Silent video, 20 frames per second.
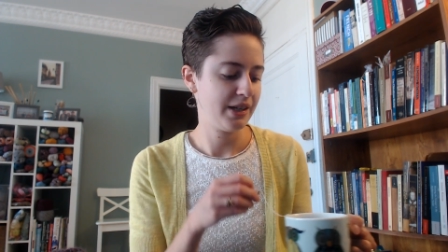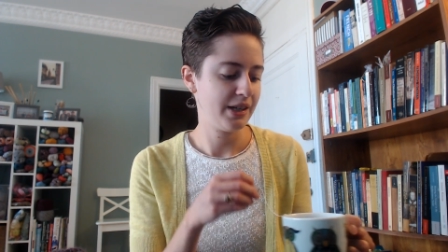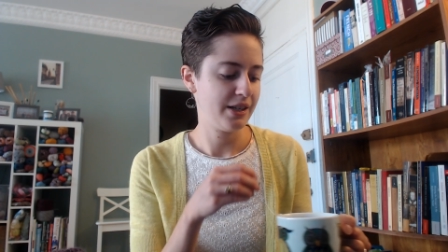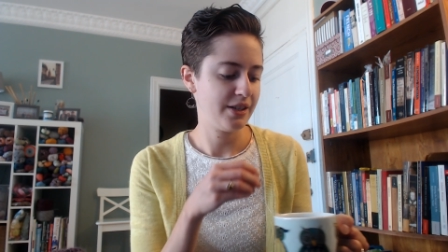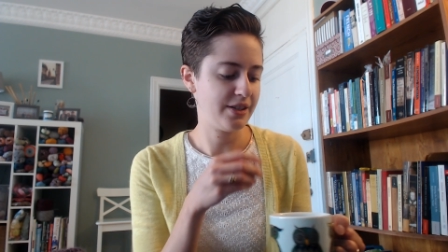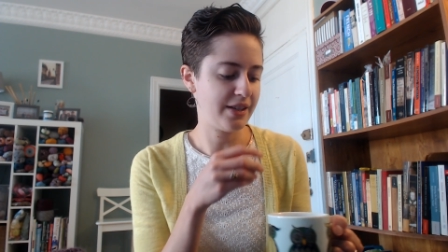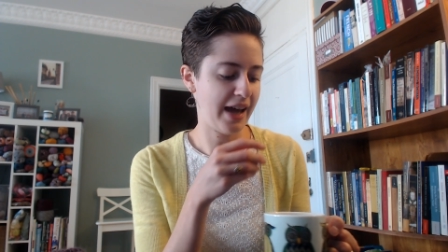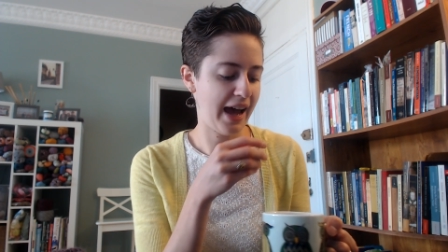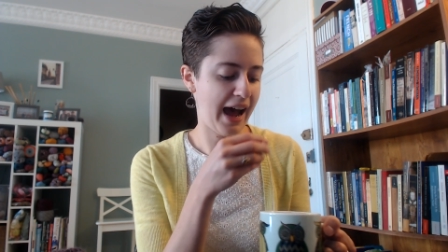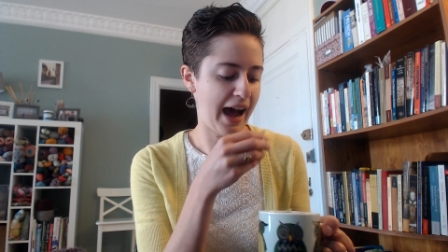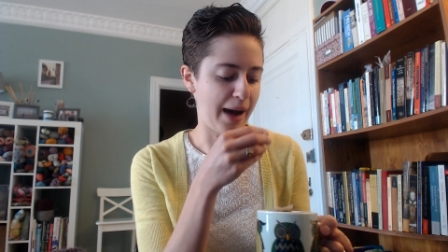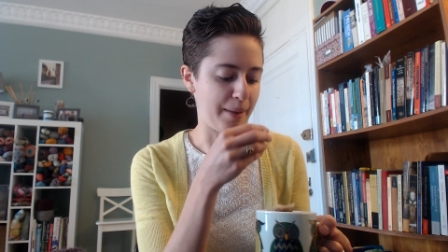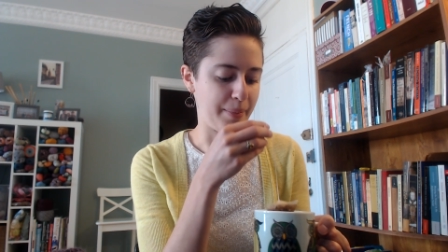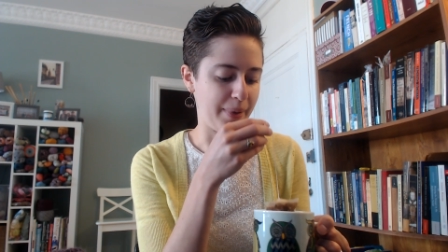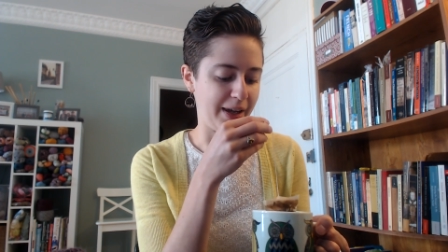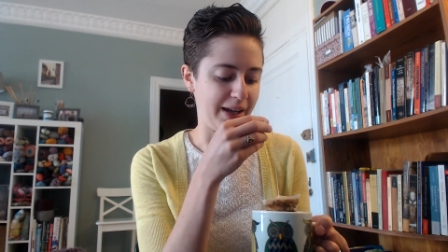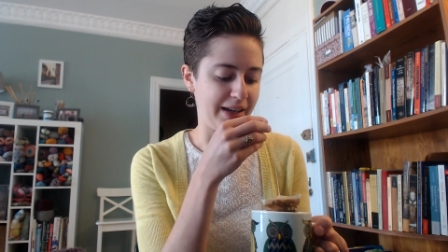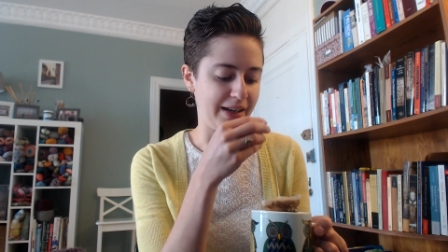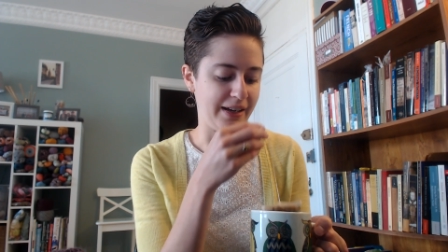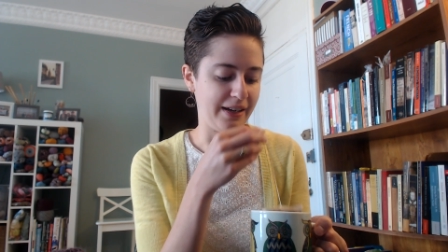to
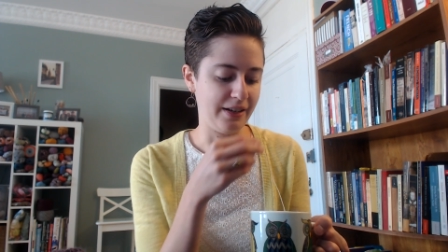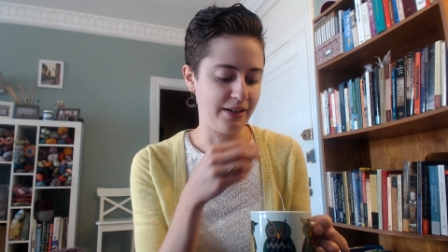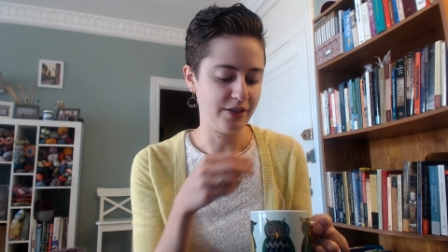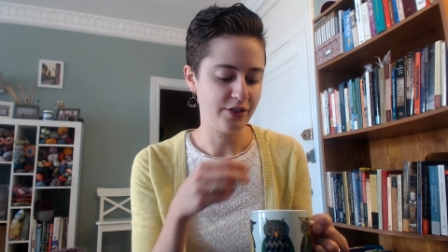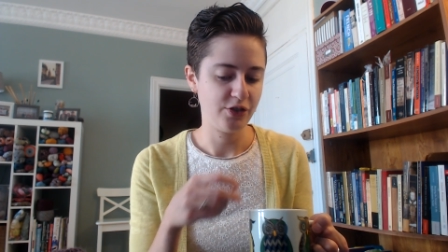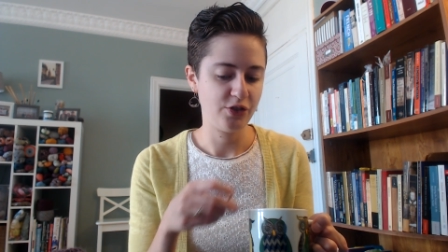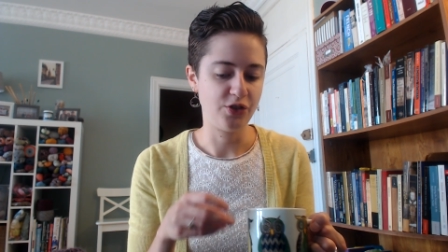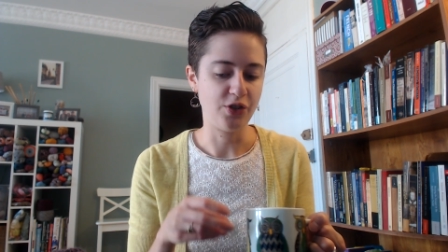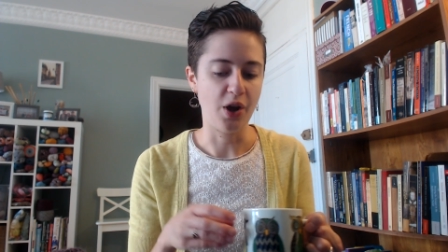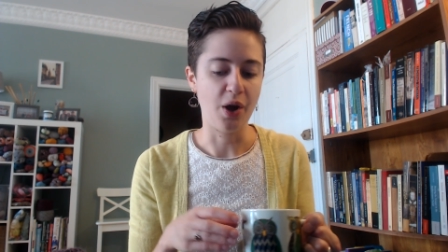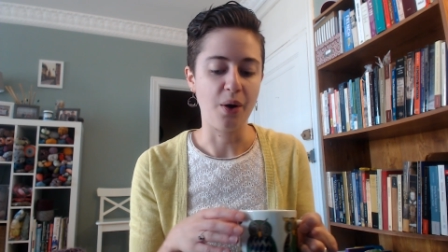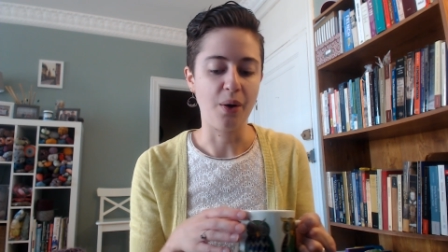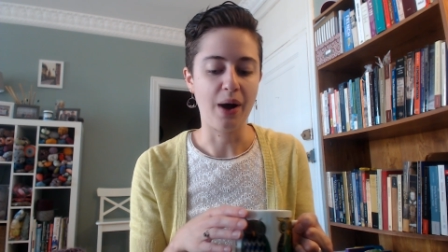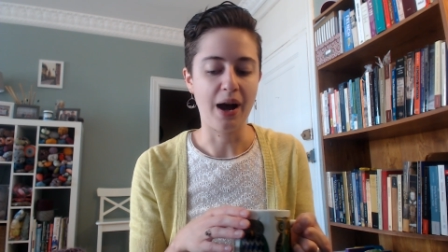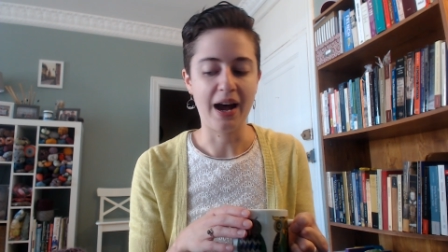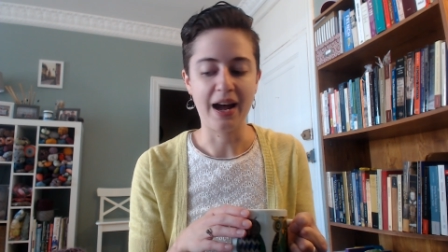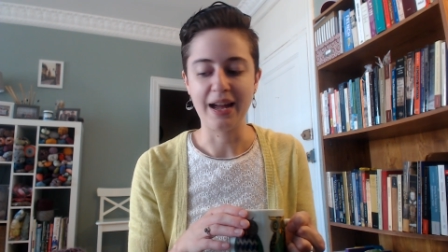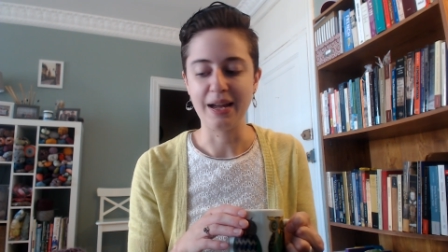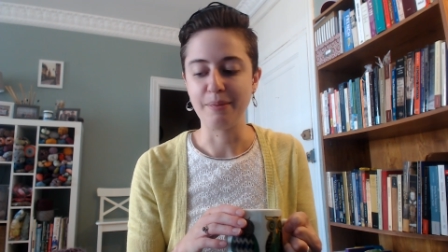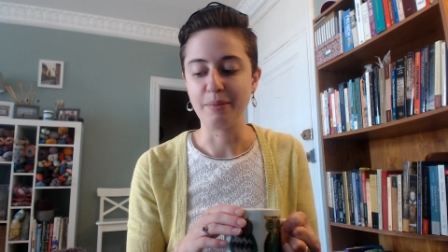happen, so
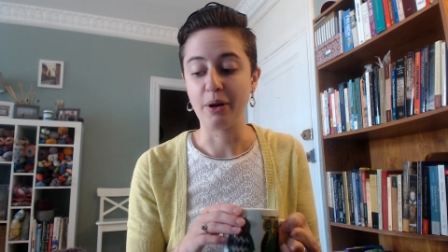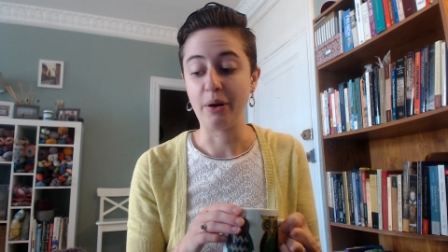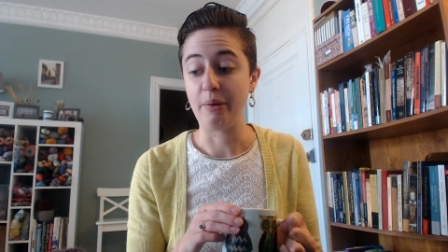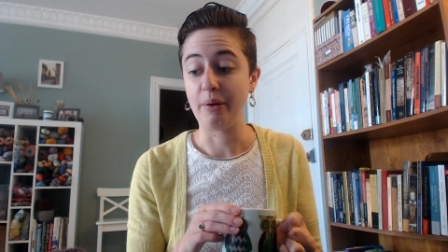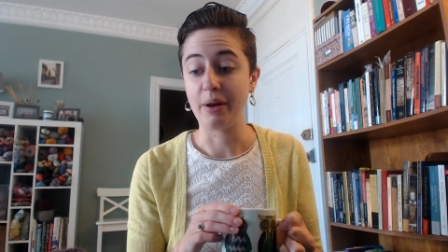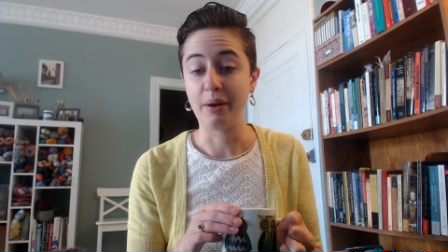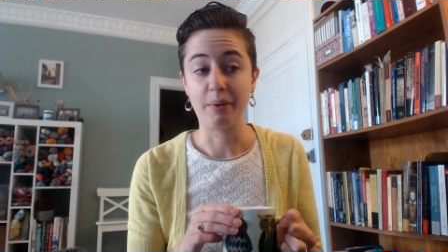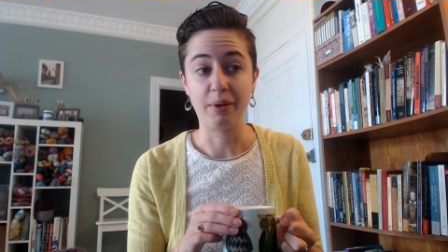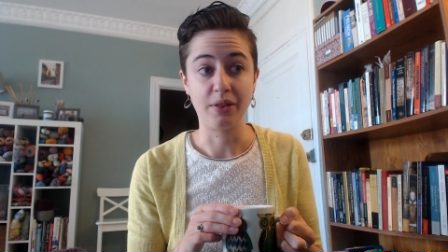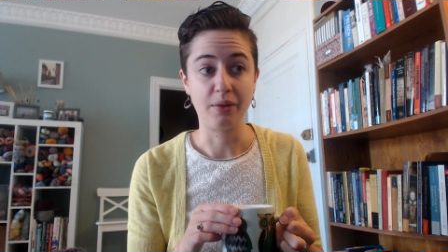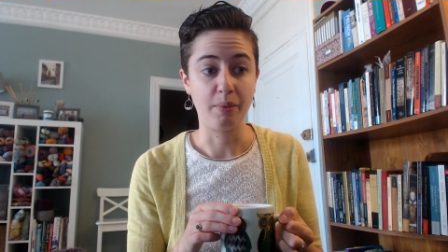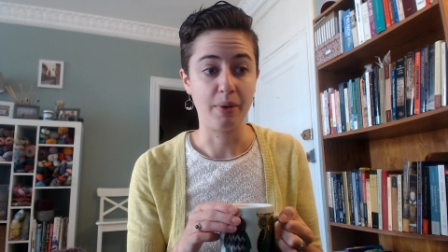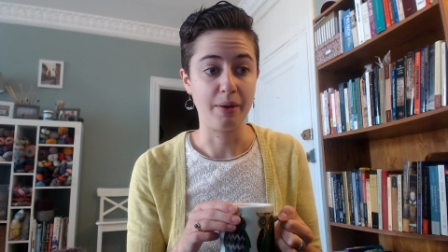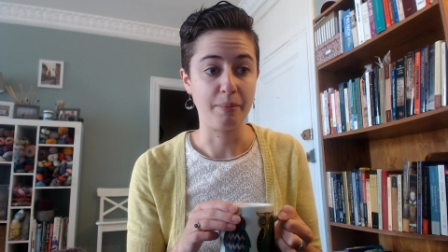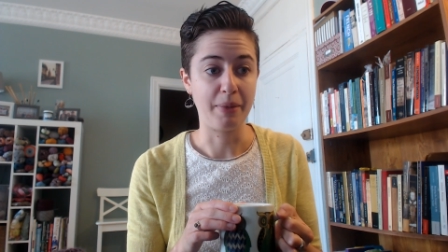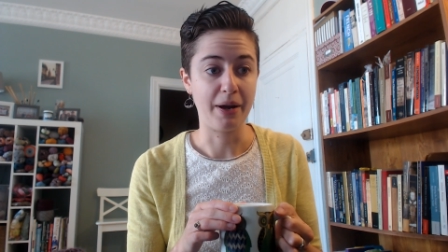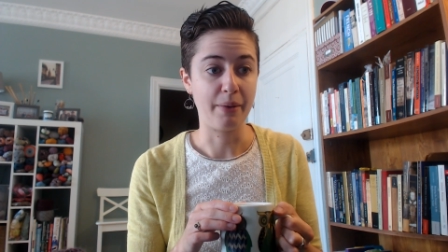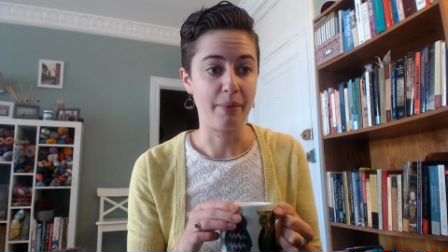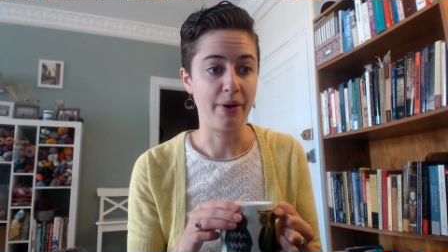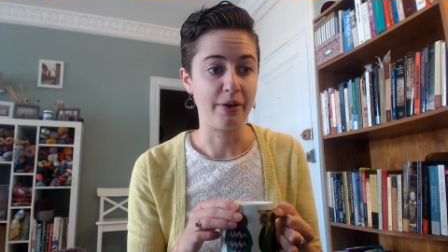I am going with the one
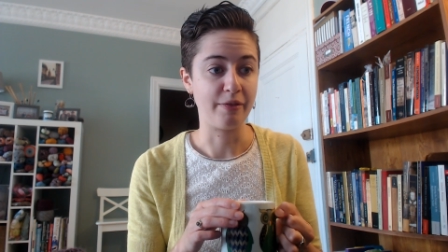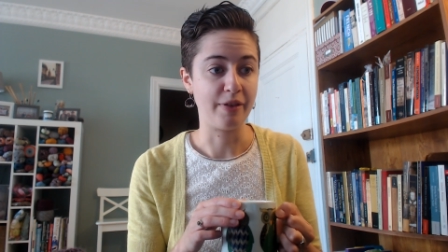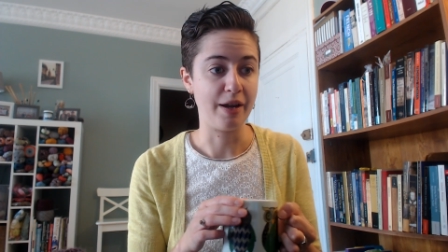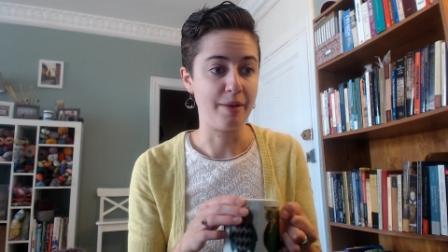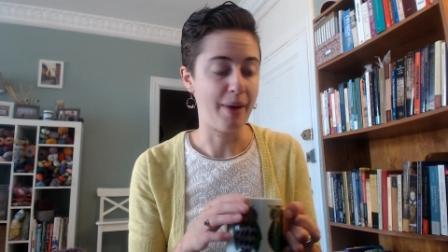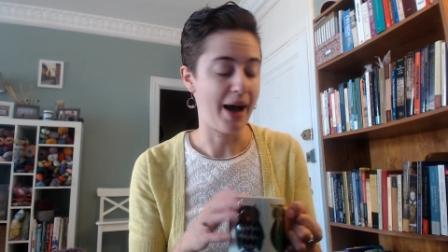by one rib.